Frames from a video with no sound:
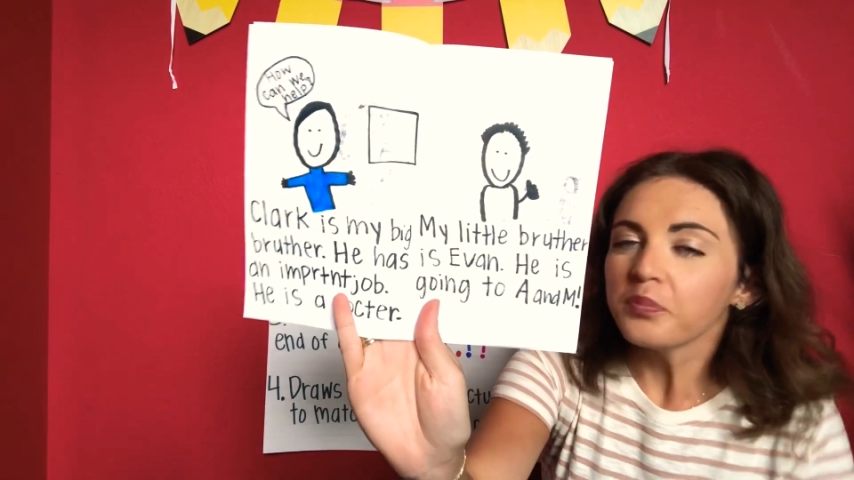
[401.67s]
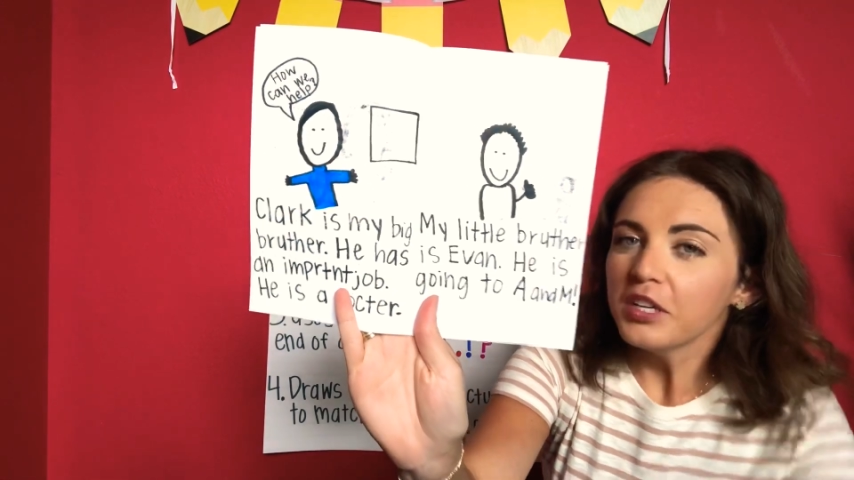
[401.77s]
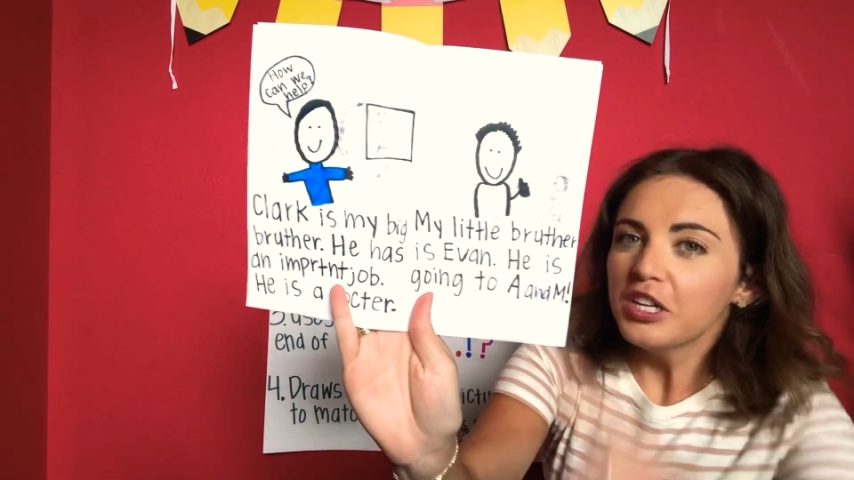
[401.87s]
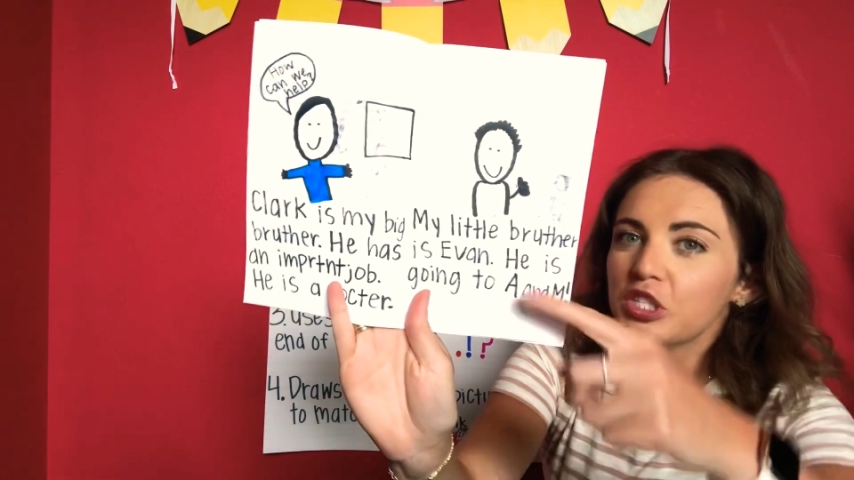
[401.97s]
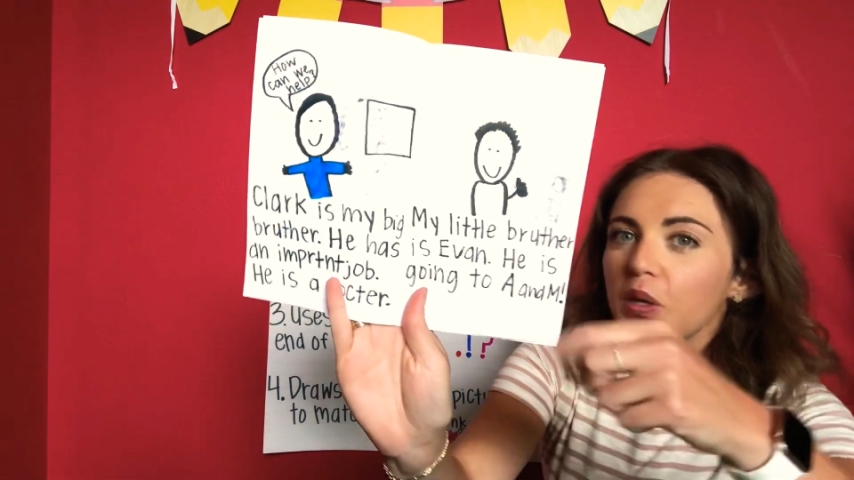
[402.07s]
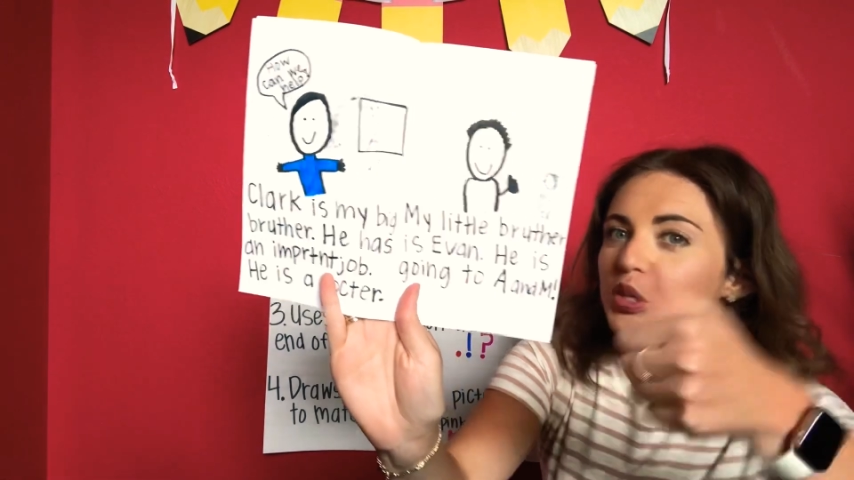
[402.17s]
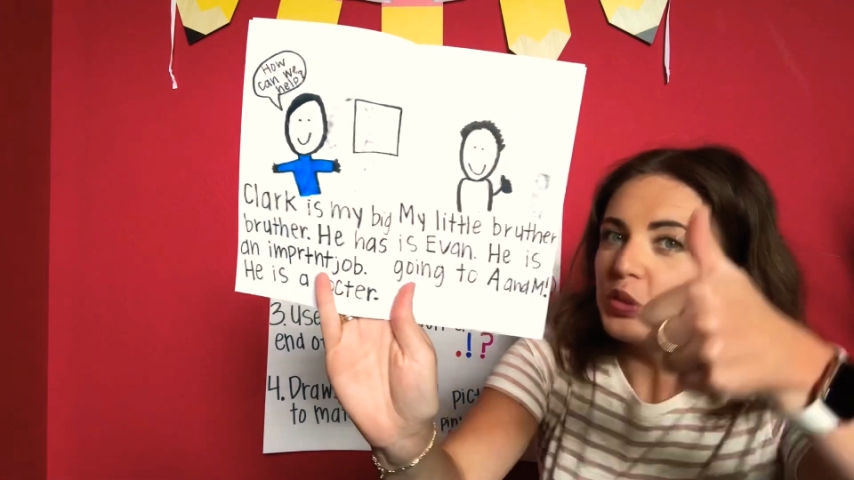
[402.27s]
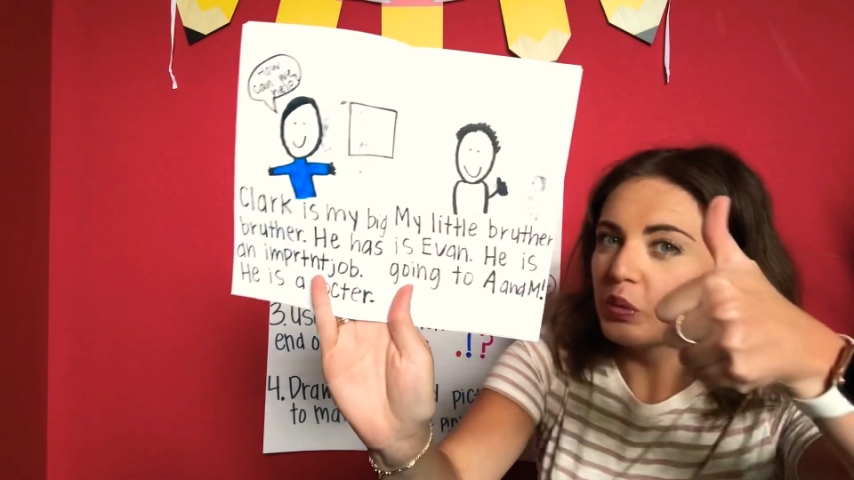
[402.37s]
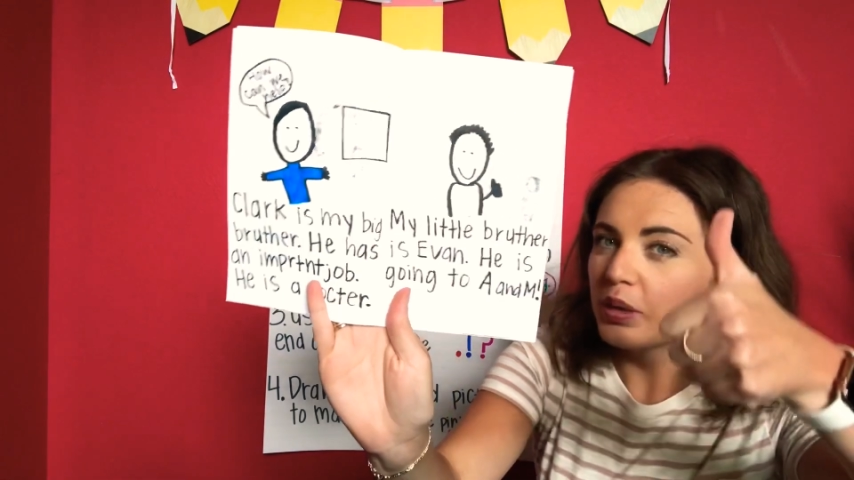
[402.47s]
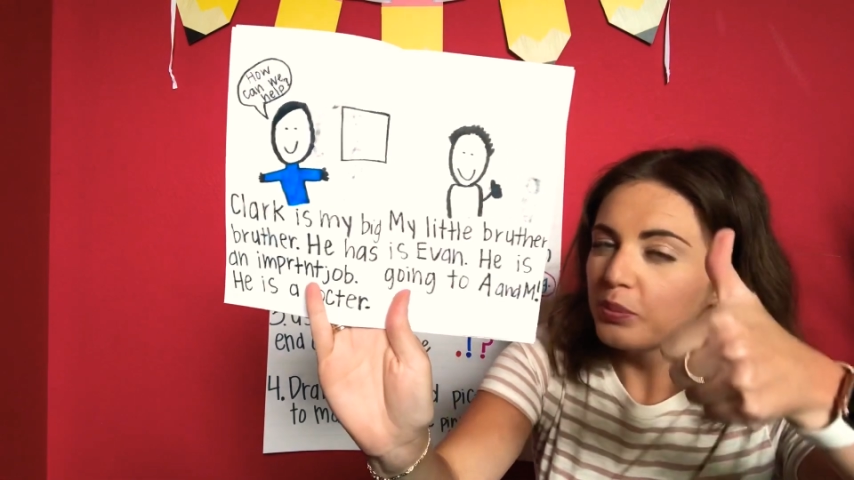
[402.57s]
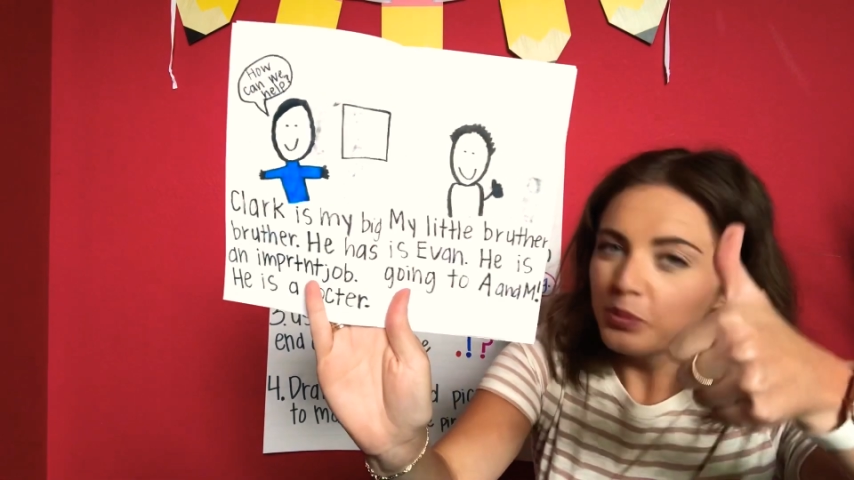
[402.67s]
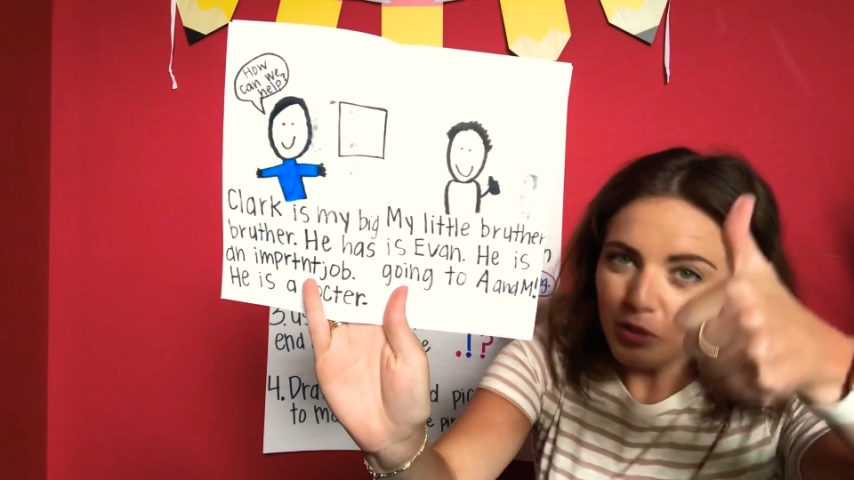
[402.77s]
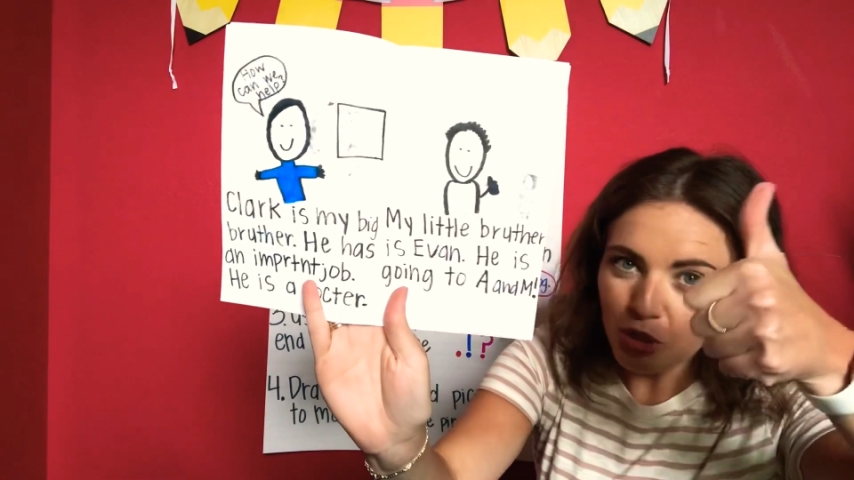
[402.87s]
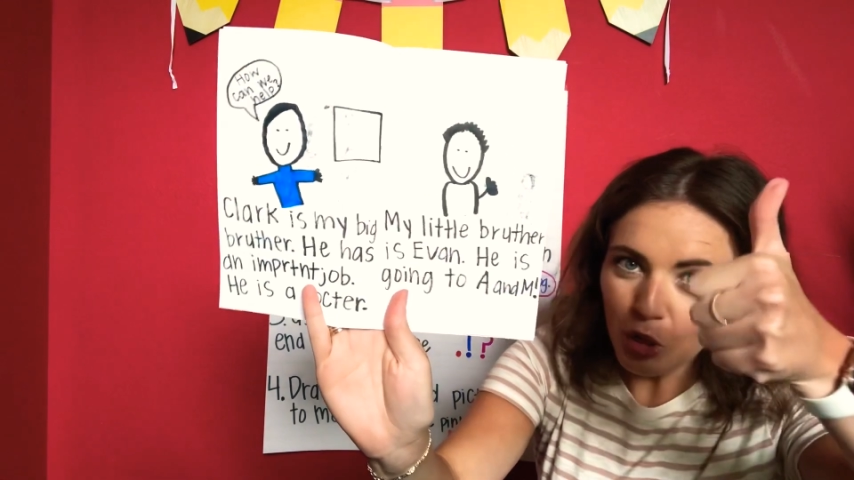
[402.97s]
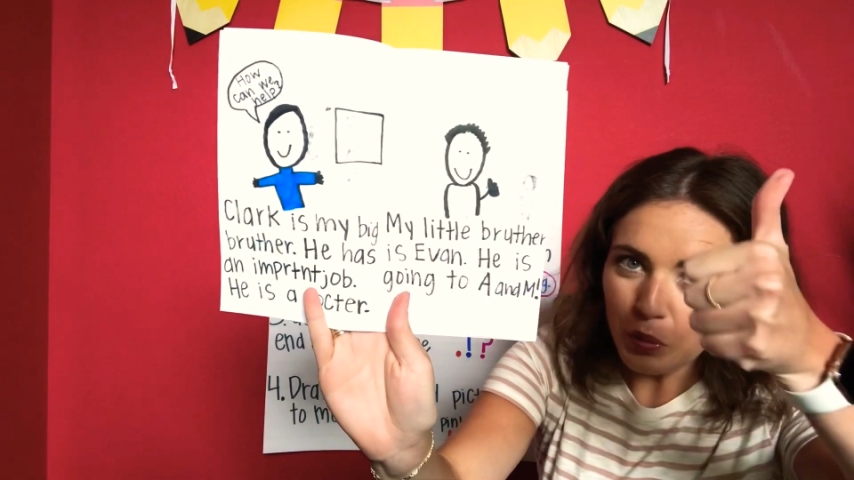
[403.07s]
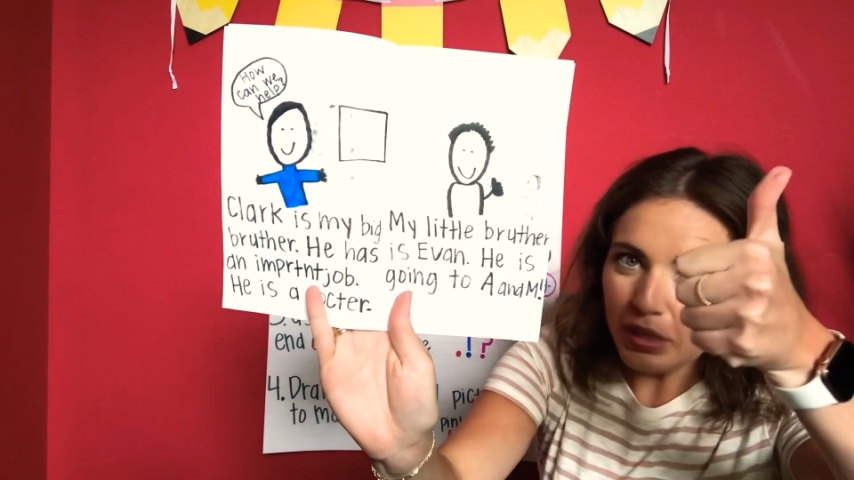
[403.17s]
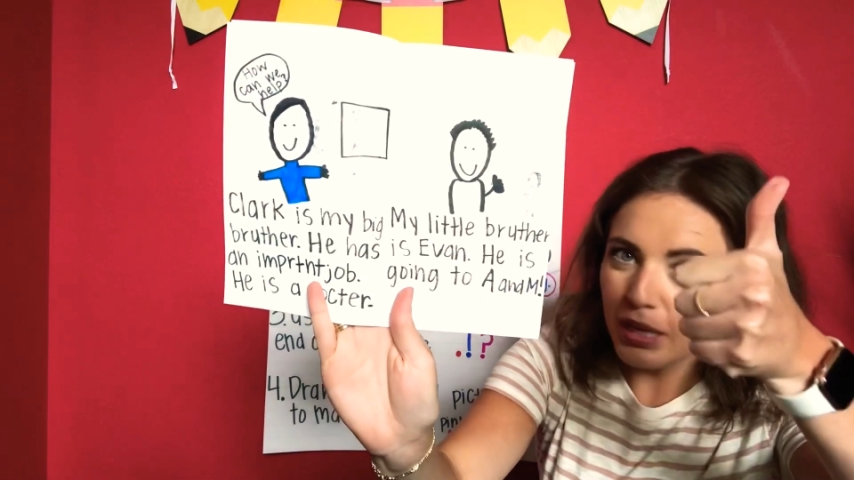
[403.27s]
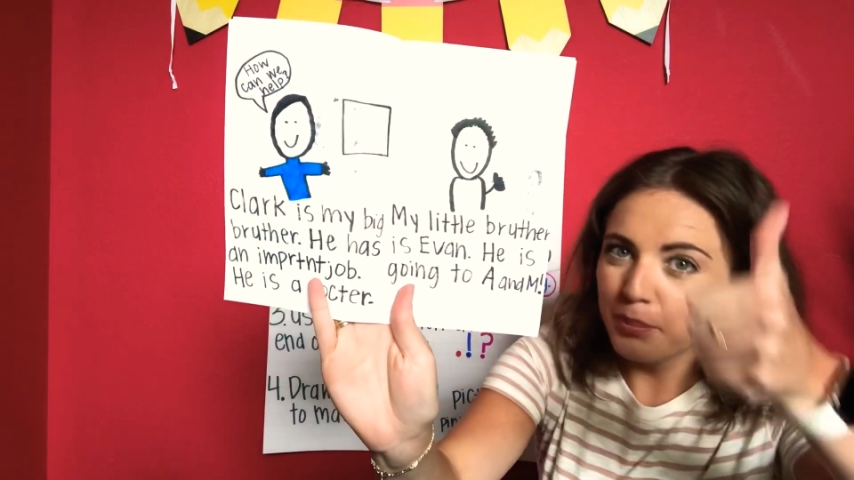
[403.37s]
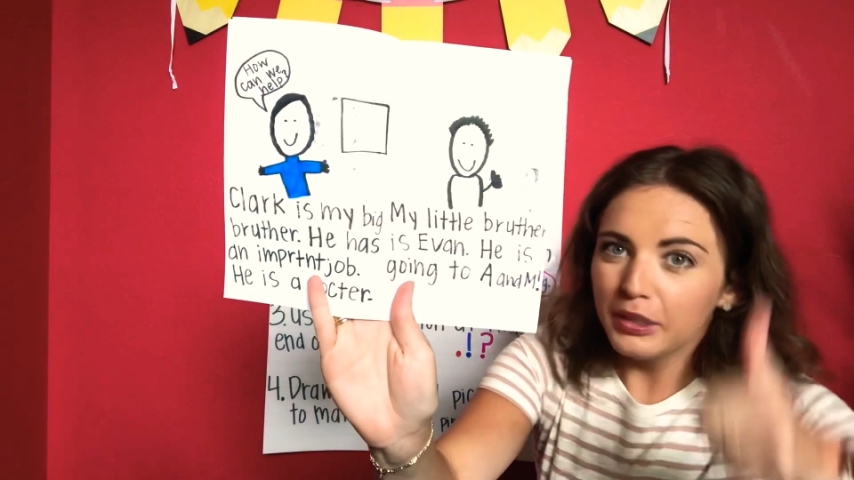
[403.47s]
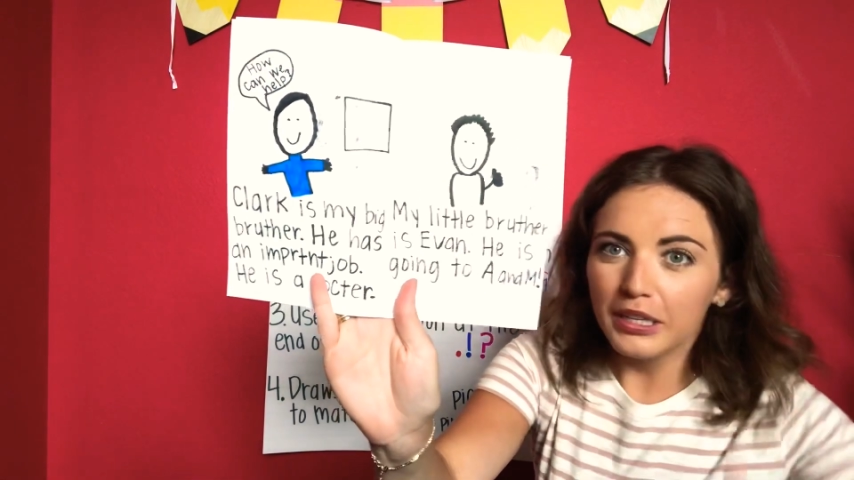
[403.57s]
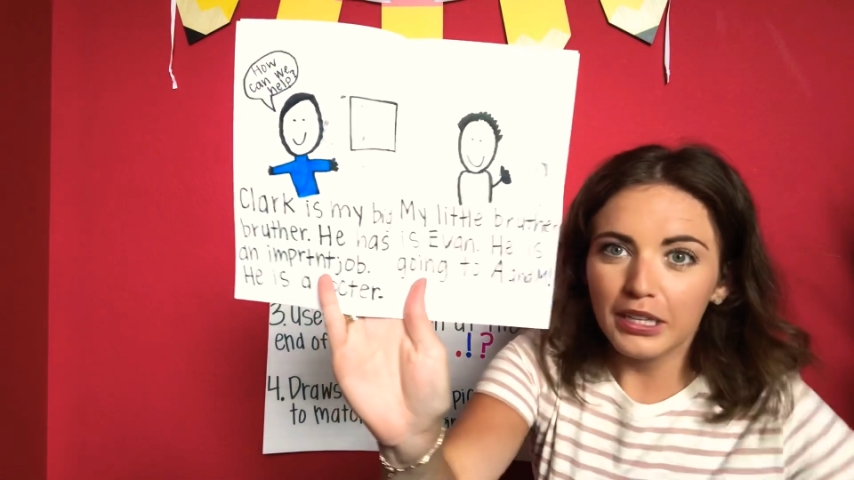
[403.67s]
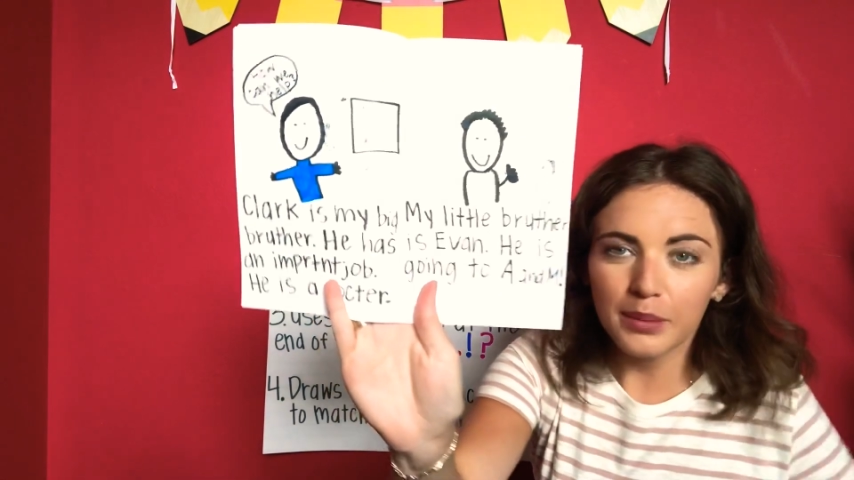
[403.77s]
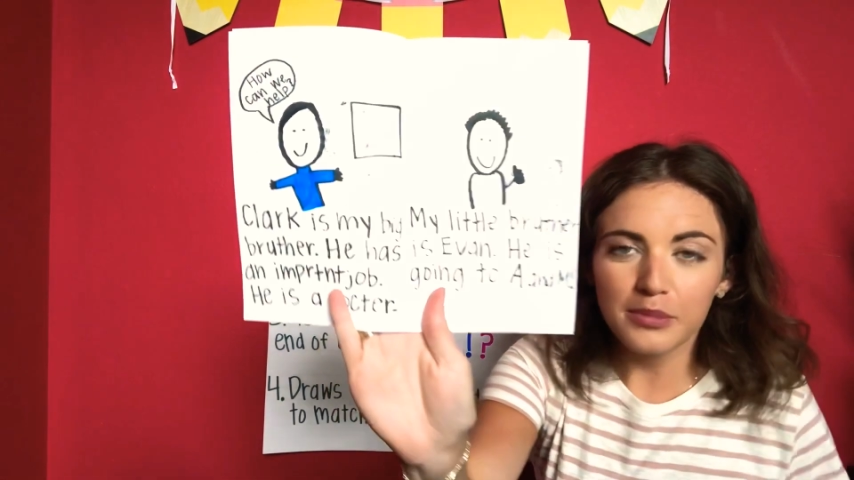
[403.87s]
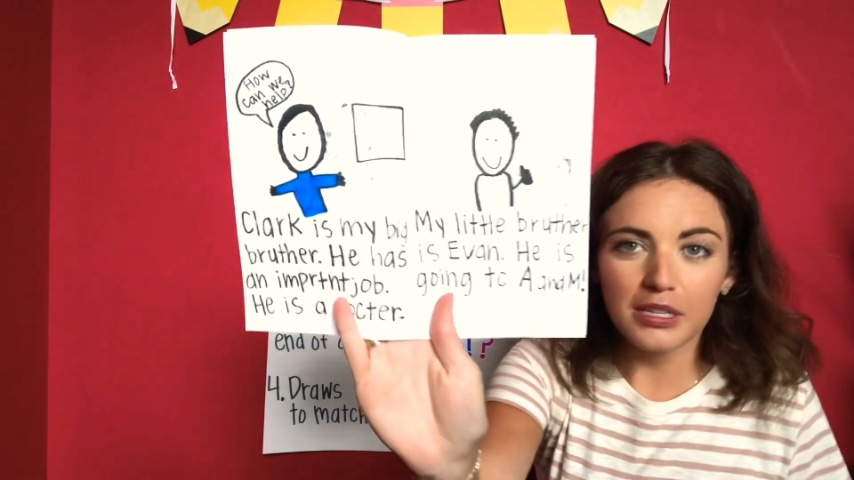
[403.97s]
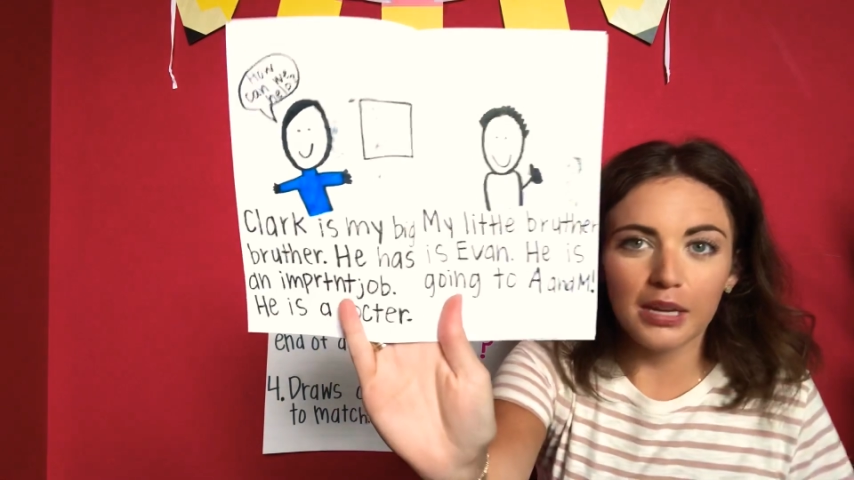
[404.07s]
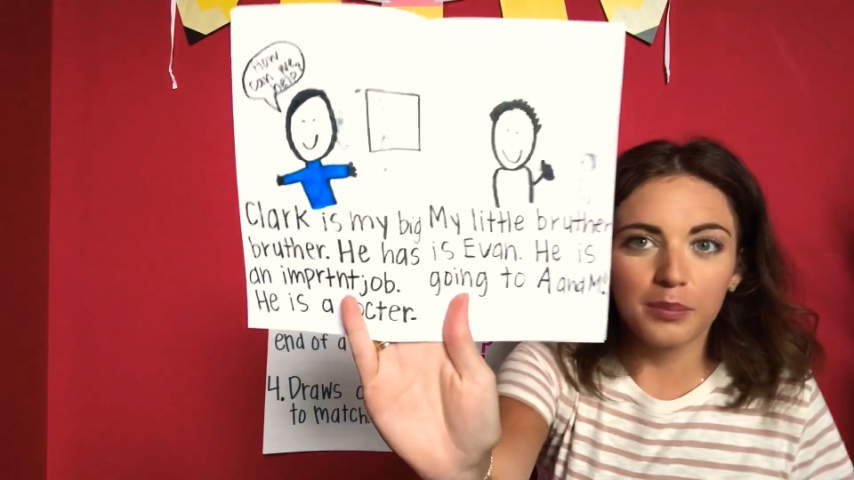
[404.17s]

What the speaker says: And so I drew him holding up a Gig'em sign